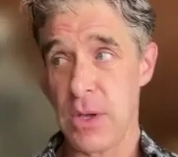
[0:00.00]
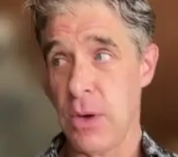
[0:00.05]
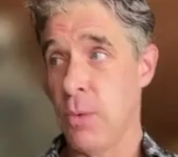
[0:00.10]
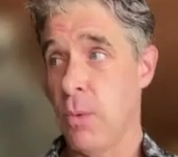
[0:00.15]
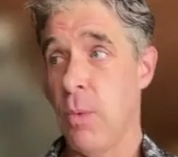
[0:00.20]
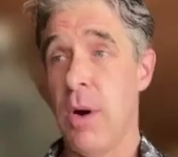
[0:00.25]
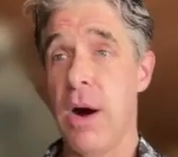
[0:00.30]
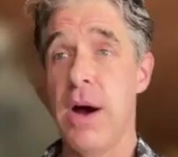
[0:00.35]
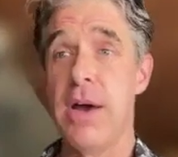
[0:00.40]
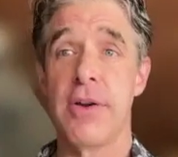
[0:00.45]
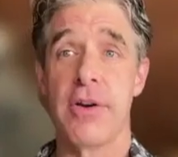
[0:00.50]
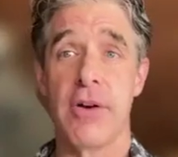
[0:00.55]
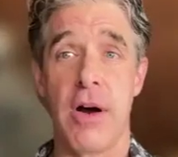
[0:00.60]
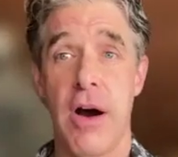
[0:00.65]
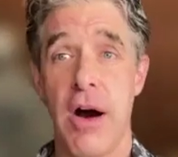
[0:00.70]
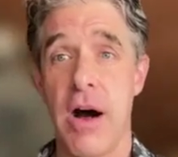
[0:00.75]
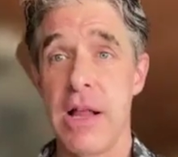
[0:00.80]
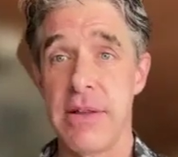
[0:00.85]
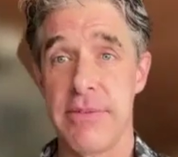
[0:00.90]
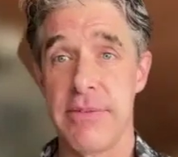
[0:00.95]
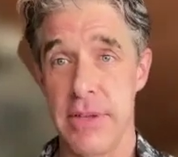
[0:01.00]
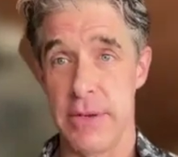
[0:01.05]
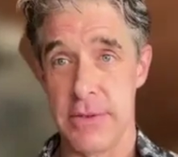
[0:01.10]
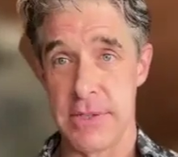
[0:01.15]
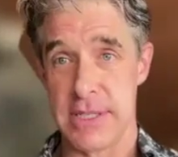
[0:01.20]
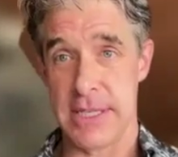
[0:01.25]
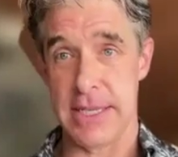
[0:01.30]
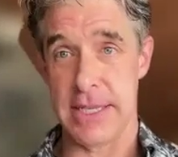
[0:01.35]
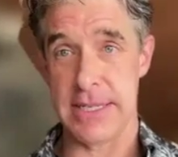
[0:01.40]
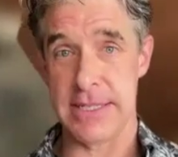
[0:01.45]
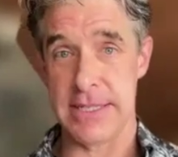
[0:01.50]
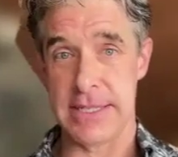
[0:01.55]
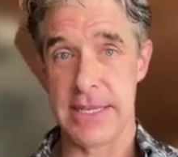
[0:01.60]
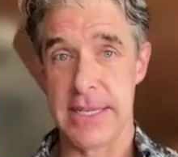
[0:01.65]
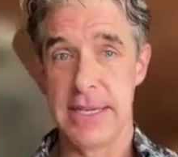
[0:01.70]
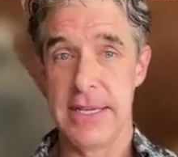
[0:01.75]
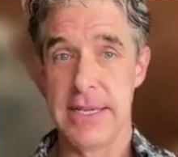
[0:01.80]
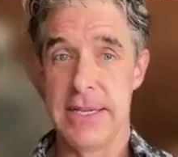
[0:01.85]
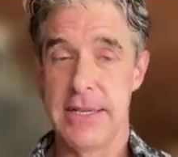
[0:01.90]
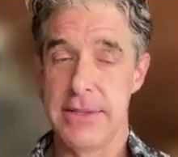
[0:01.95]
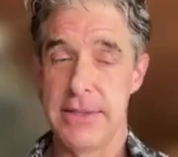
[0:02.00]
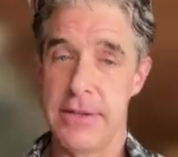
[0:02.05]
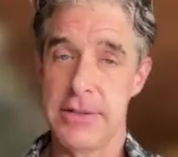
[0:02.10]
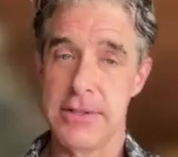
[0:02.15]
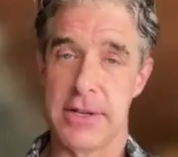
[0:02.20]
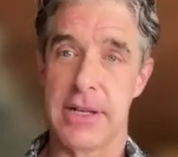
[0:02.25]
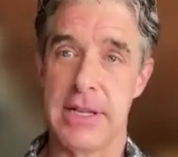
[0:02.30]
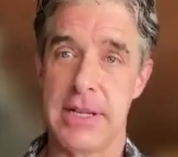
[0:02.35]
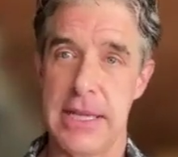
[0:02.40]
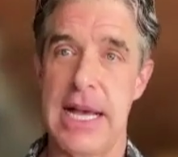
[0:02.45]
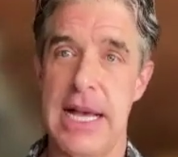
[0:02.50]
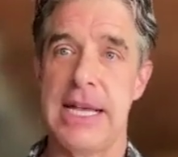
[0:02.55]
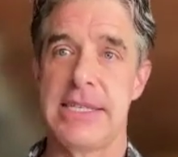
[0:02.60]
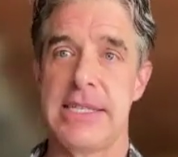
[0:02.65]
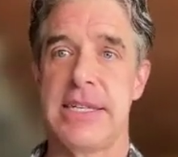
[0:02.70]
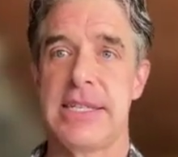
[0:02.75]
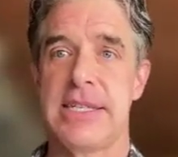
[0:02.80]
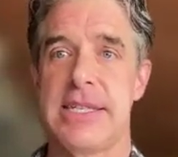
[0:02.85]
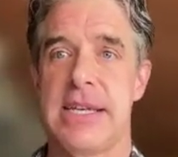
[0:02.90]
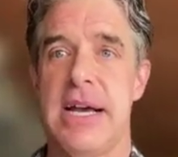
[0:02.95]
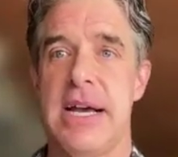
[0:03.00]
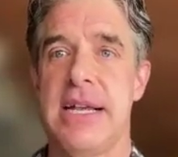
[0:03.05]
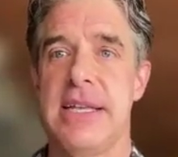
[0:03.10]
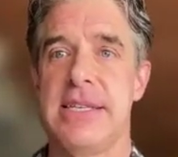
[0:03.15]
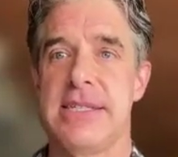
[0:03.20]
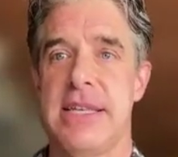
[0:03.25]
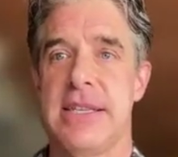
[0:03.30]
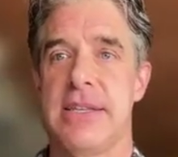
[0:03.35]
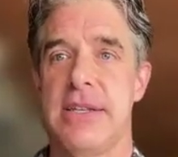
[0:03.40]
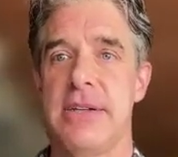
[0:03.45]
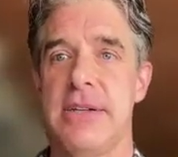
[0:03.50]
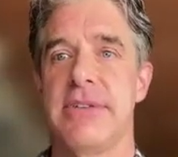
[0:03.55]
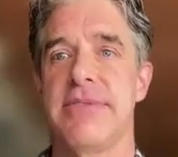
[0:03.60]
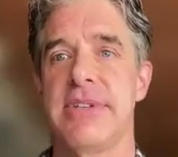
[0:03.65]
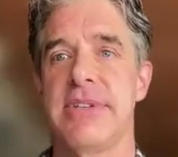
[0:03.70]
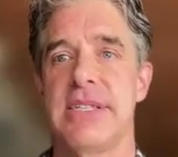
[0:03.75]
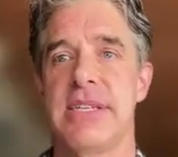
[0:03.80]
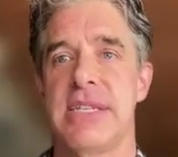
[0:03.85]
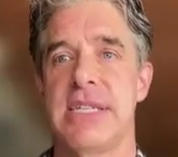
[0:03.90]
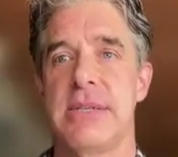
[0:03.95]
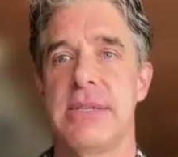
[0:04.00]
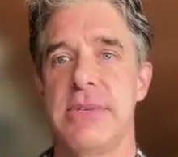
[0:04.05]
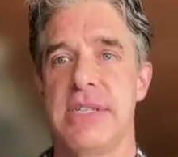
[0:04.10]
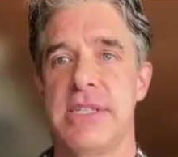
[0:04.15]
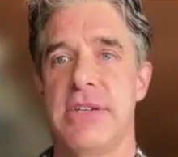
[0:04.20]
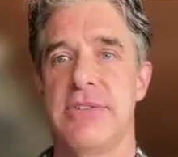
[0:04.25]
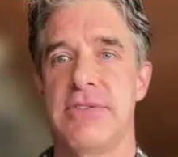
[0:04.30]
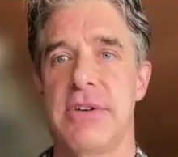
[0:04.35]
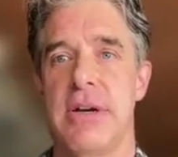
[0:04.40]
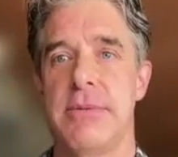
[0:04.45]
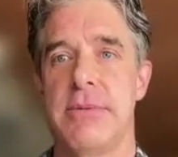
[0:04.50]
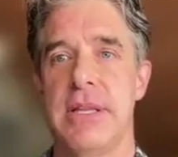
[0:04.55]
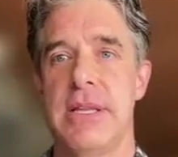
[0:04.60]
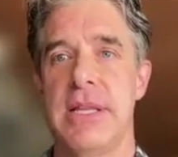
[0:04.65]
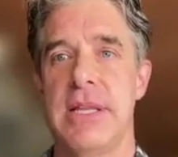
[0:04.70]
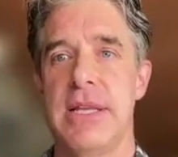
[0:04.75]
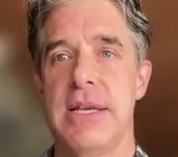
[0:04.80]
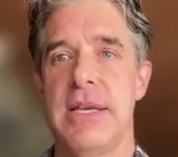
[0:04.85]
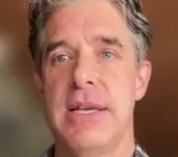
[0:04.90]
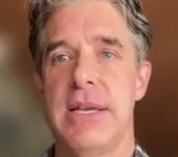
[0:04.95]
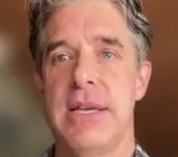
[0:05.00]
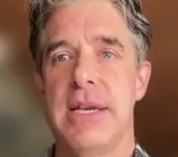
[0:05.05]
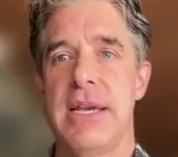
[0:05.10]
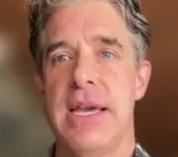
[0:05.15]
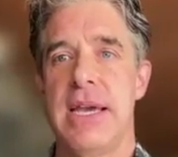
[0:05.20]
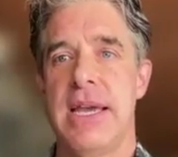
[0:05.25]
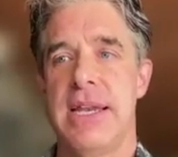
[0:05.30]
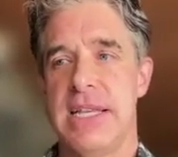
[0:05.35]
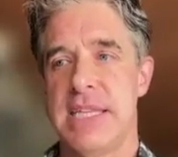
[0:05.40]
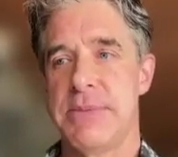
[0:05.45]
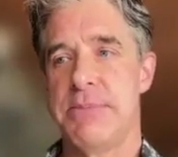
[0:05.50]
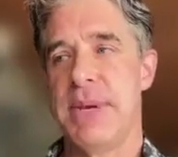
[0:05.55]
one or all of those things, those are classic signs that the nervous system is in trouble. And it's